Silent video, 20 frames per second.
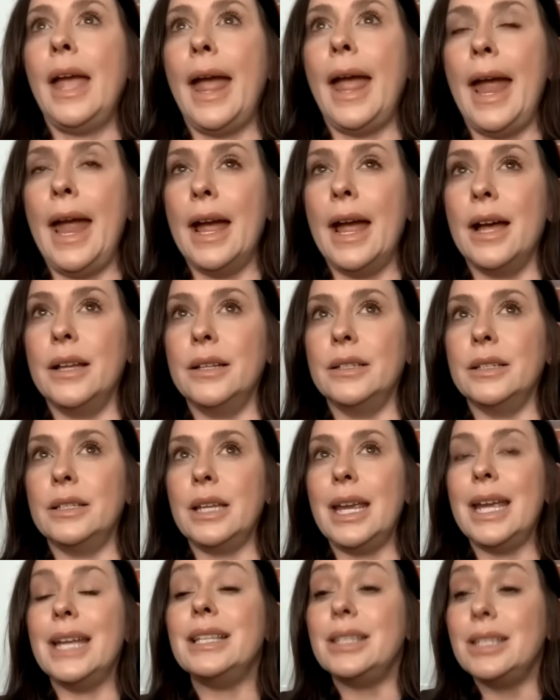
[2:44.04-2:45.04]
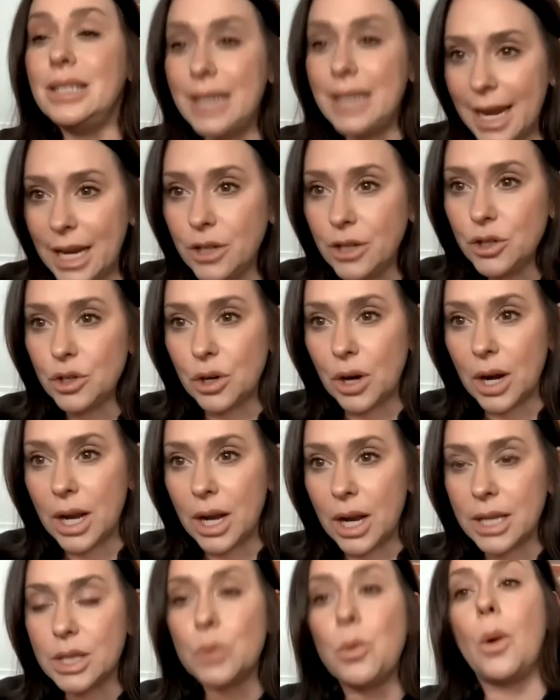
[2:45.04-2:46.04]
And it's
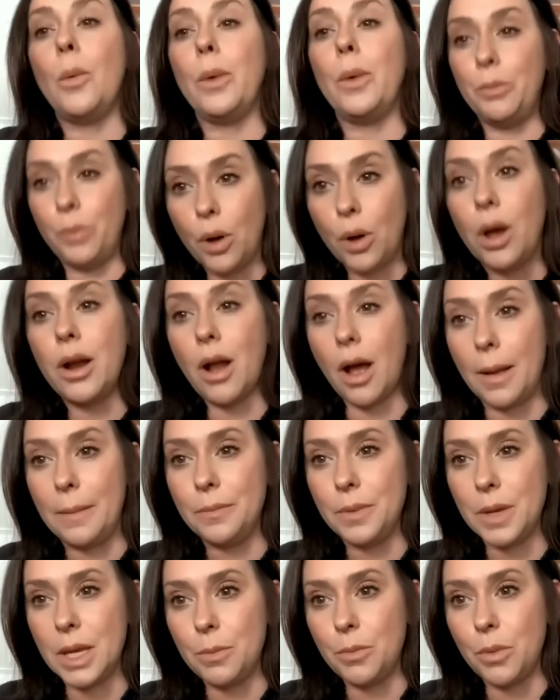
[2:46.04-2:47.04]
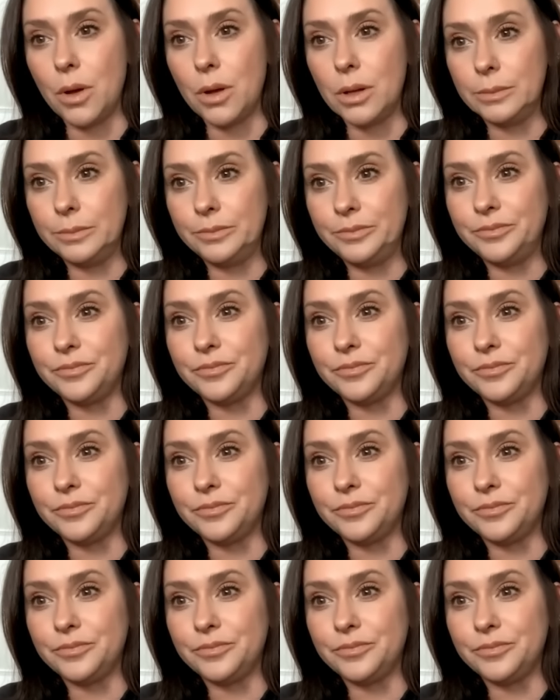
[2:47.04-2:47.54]
dangerous what we put on people.